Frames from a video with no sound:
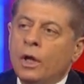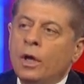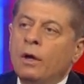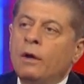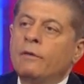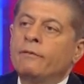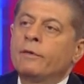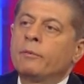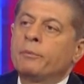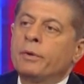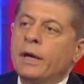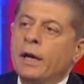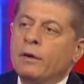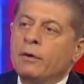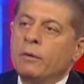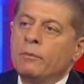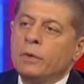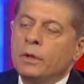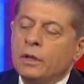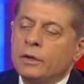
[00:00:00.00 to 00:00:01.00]
of a
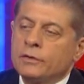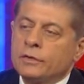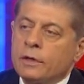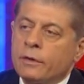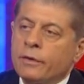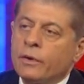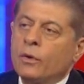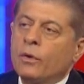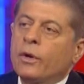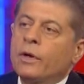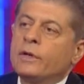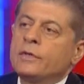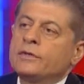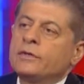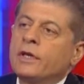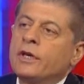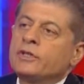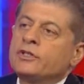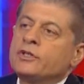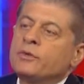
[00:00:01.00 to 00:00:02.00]
paramilitary
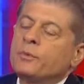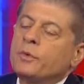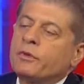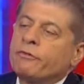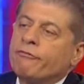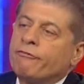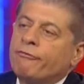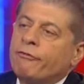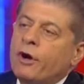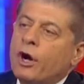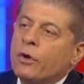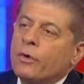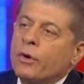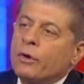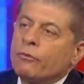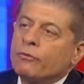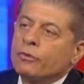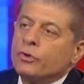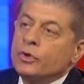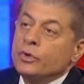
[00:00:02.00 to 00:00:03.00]
organization with
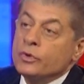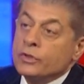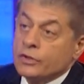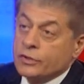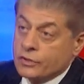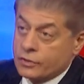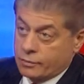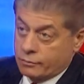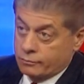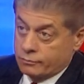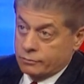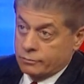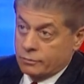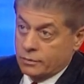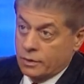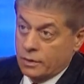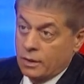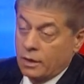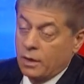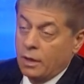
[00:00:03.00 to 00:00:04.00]
foreign roots
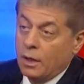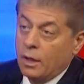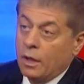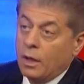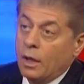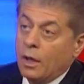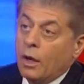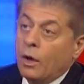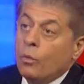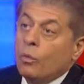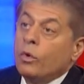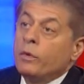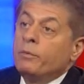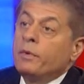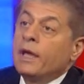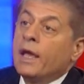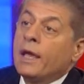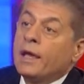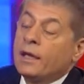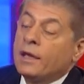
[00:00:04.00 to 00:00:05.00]
would
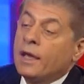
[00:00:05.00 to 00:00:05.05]
be a